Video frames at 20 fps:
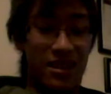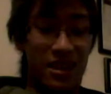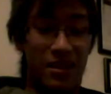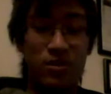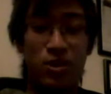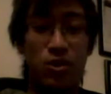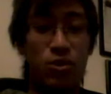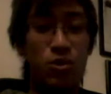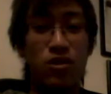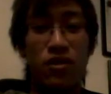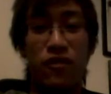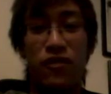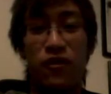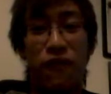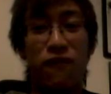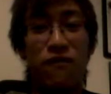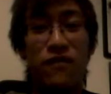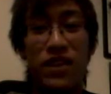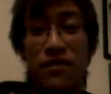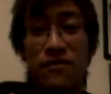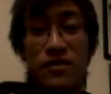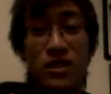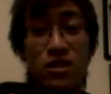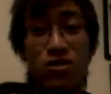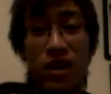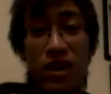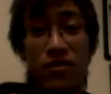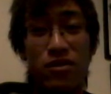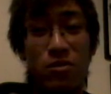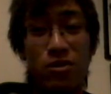I'm cool if you're 50
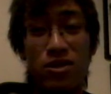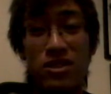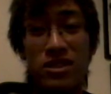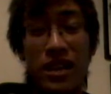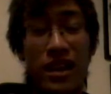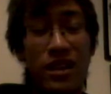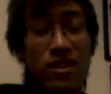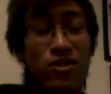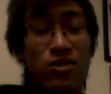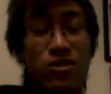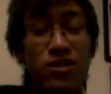driving a Mercedes.